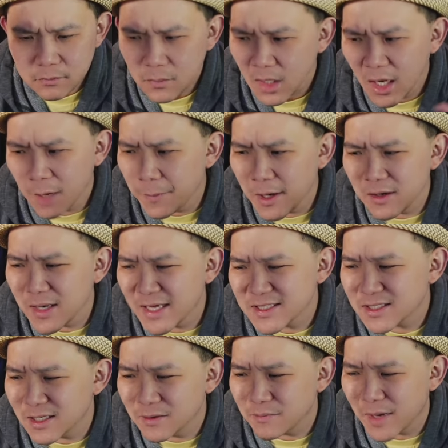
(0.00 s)
about less
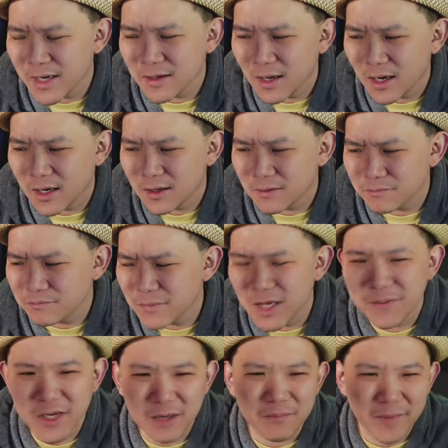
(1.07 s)
than a month,
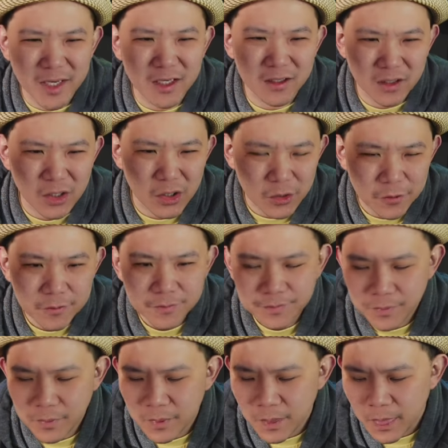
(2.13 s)
maybe a minute ago.
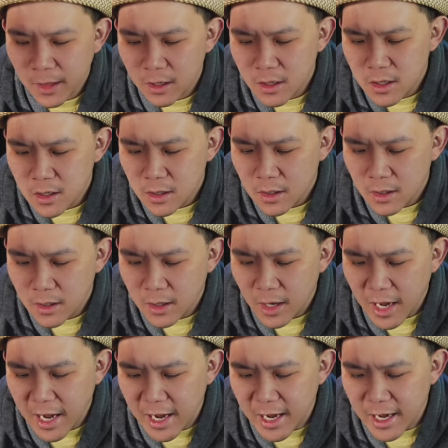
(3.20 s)

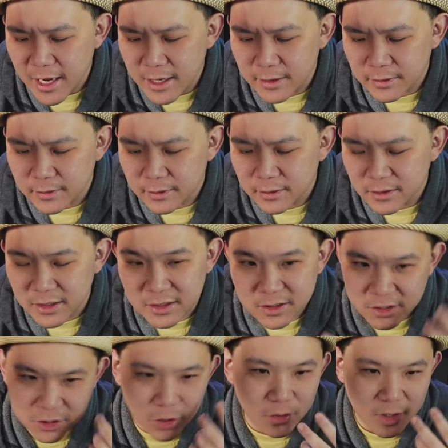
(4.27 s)
And it
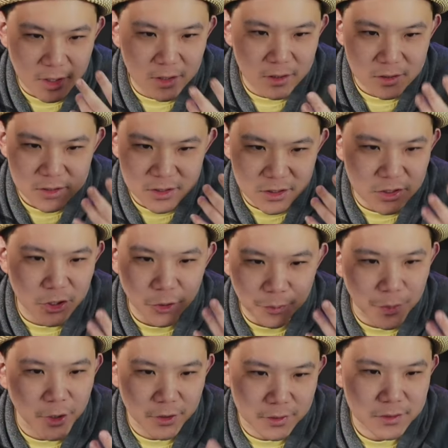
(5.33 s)
still lingers. It still
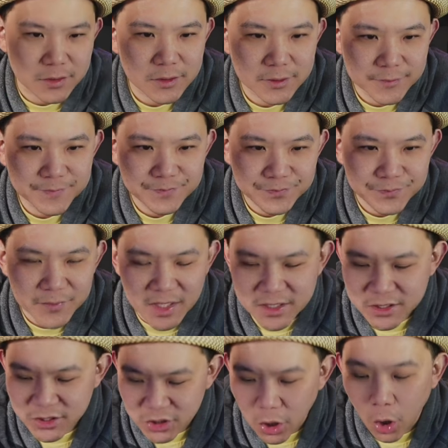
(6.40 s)
burns. It
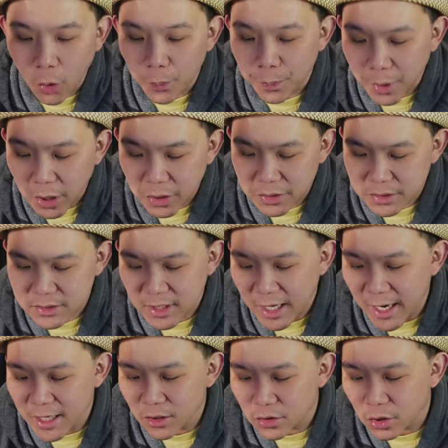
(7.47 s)
still burns.
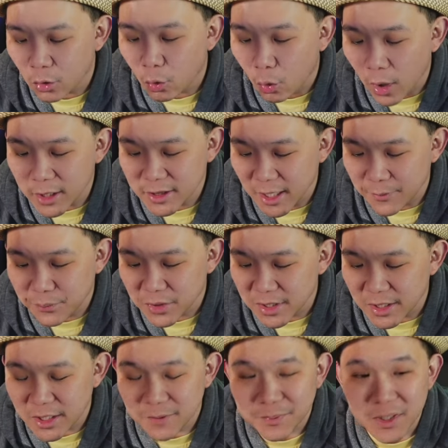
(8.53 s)
I don't know what they put in
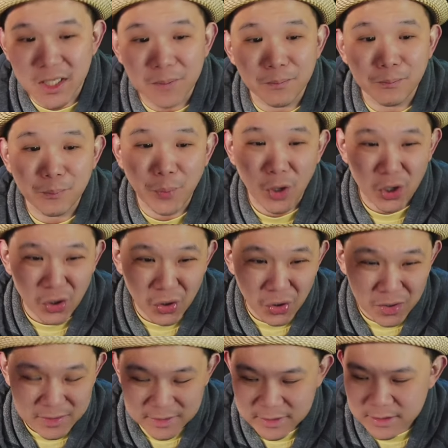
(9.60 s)
here, but it
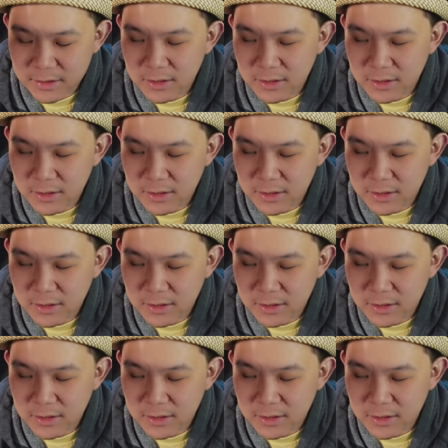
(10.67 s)
burns.